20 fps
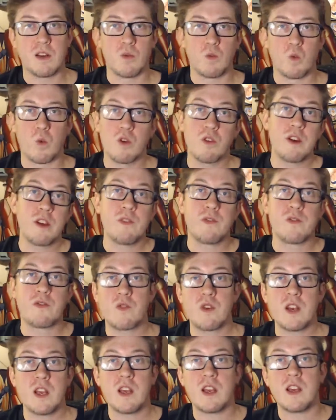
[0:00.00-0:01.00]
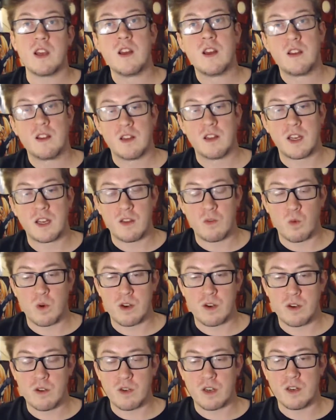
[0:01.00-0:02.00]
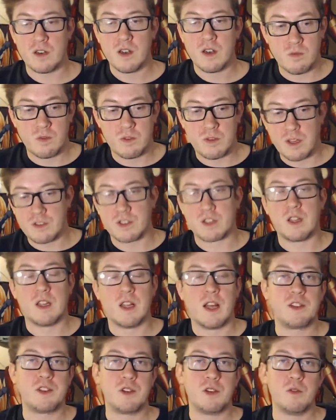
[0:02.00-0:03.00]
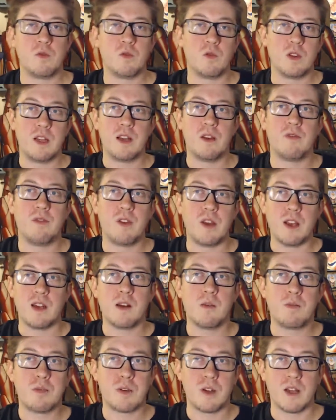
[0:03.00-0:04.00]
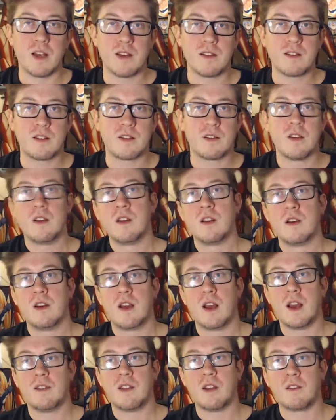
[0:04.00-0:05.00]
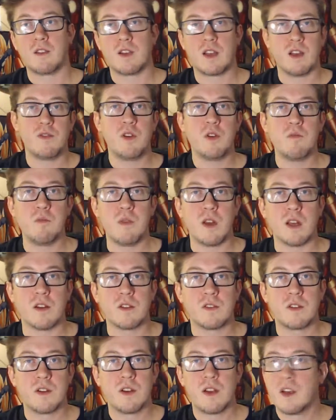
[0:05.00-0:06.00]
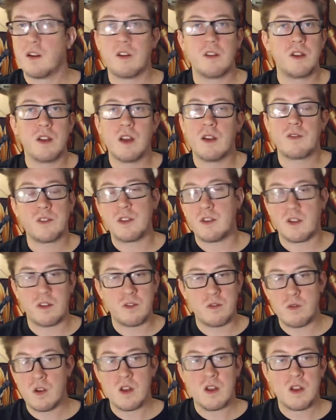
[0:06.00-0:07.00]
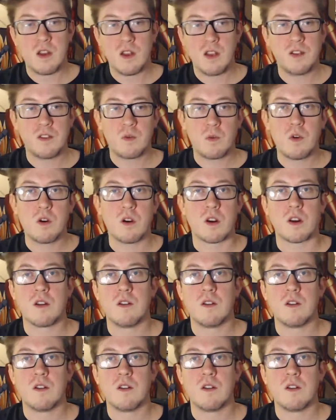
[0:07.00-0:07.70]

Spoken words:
worry-free, where they'll just let you live in a place, and they'll give you meals, and all you have to do is work.